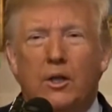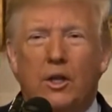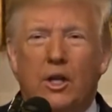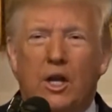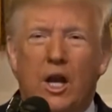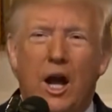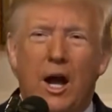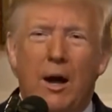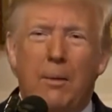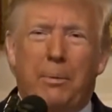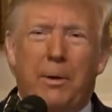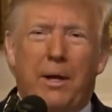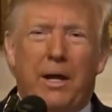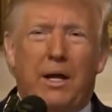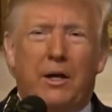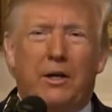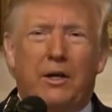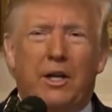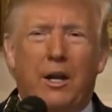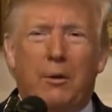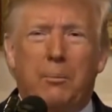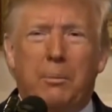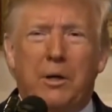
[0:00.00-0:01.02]
The
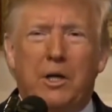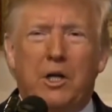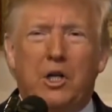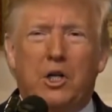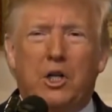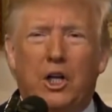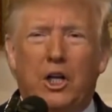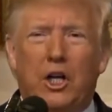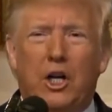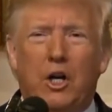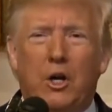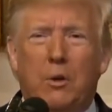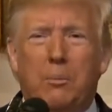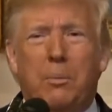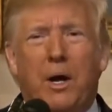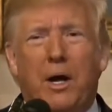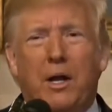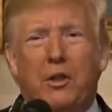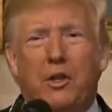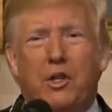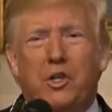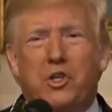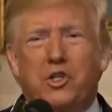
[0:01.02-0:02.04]
compound had been cleared
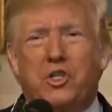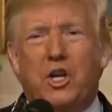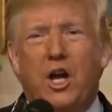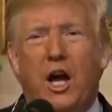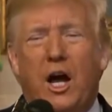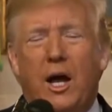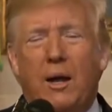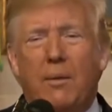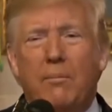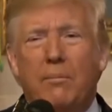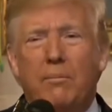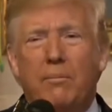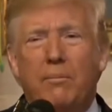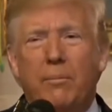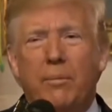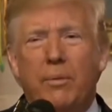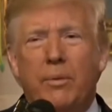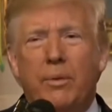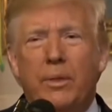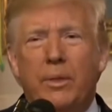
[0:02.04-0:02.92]
by this time,